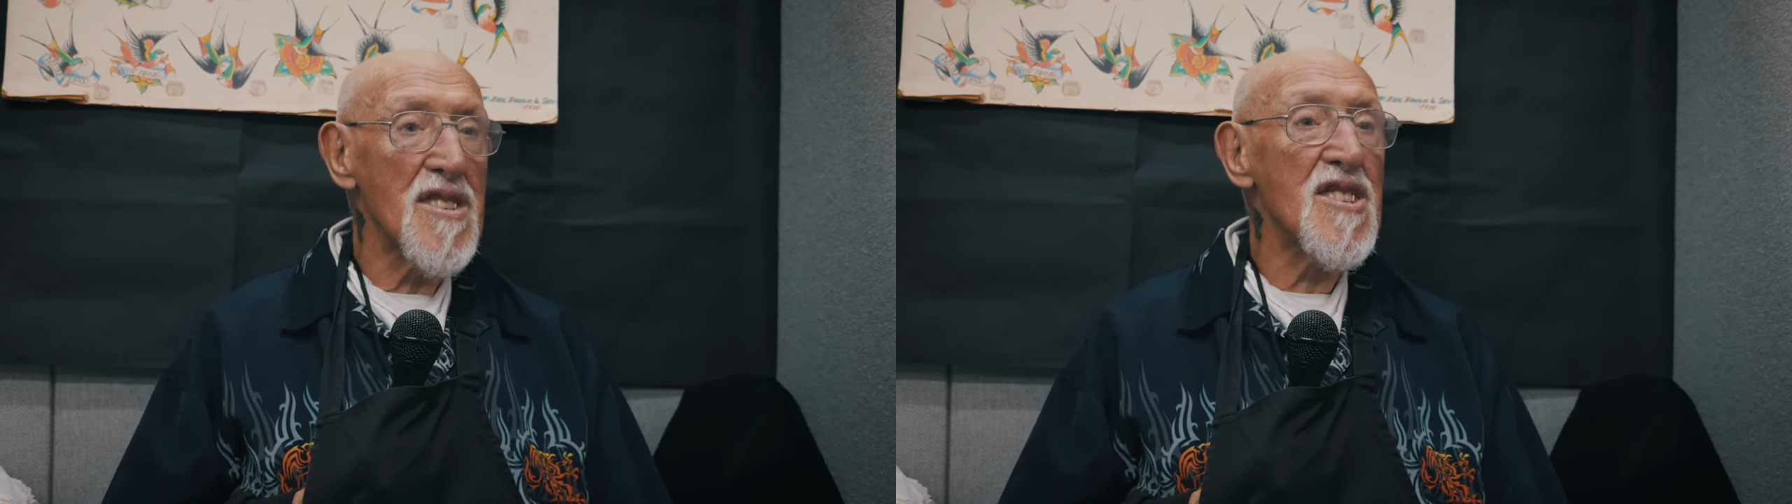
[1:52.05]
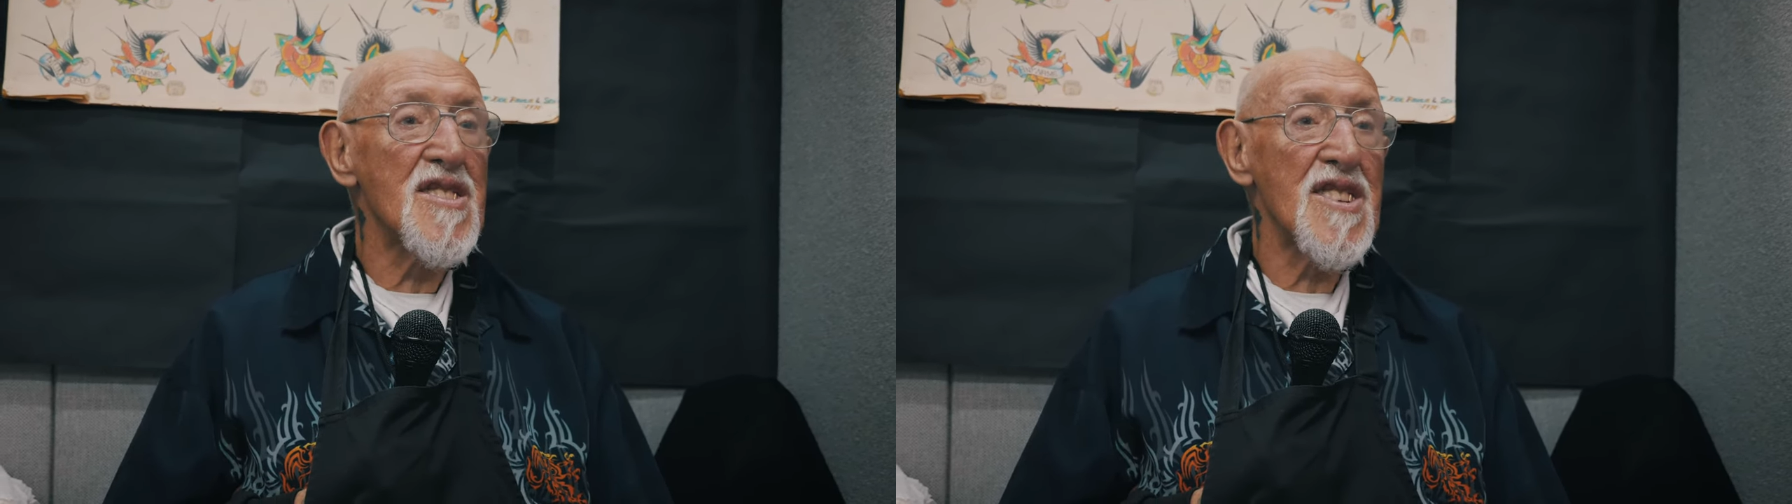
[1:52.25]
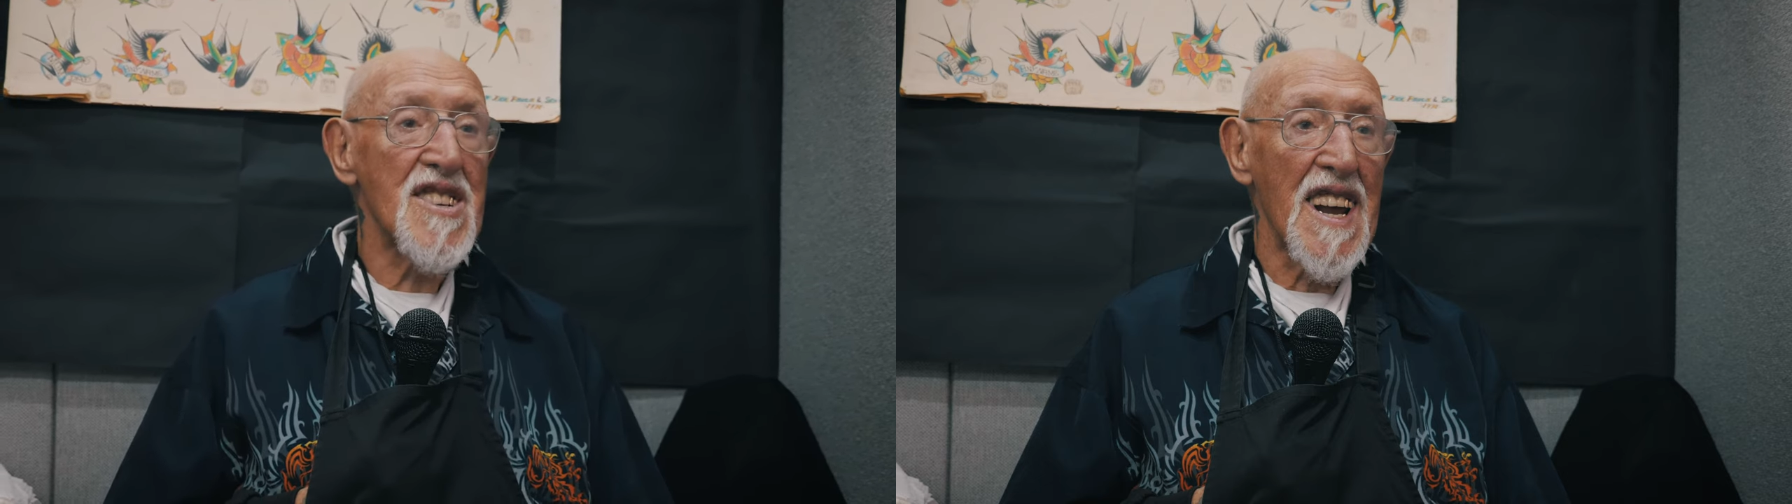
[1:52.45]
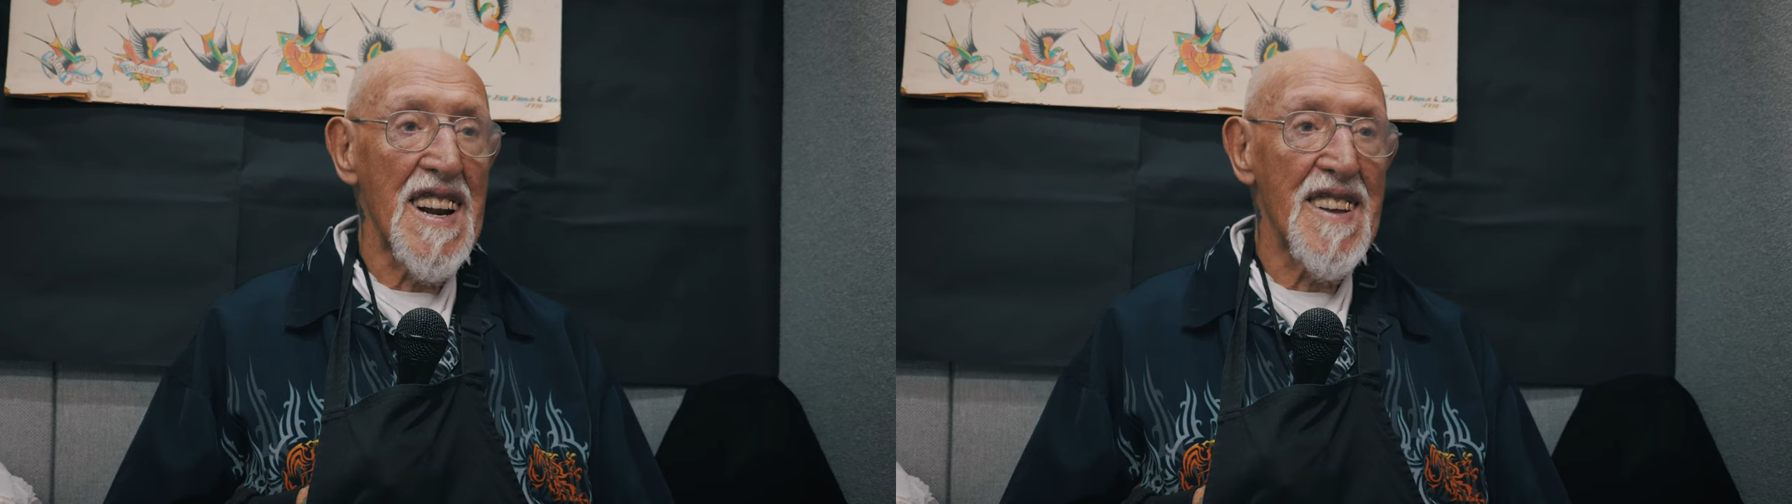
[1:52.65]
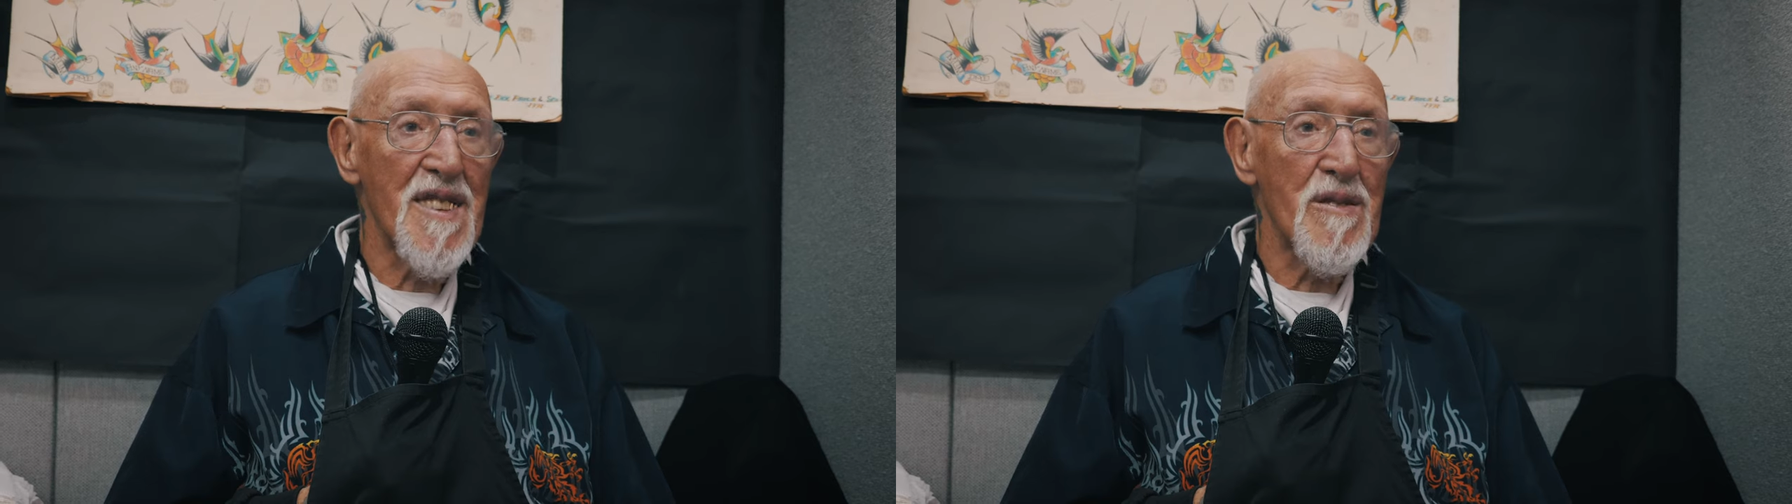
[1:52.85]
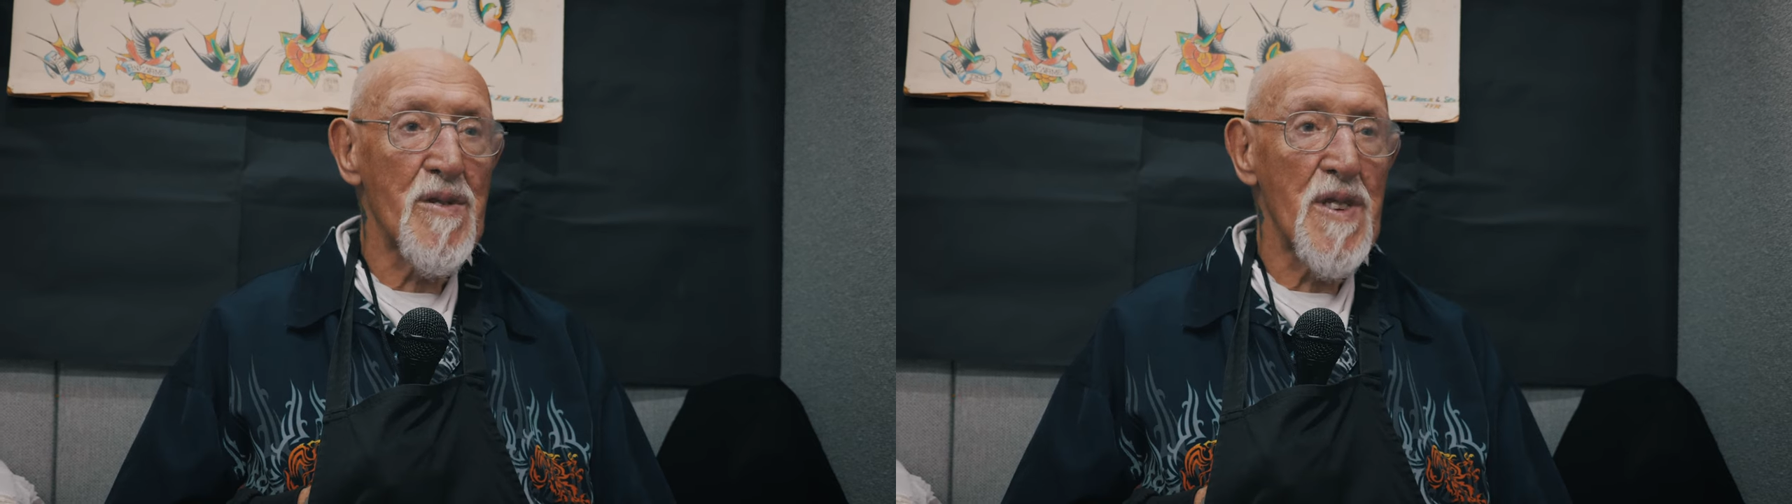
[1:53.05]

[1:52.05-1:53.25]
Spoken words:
This is the zenith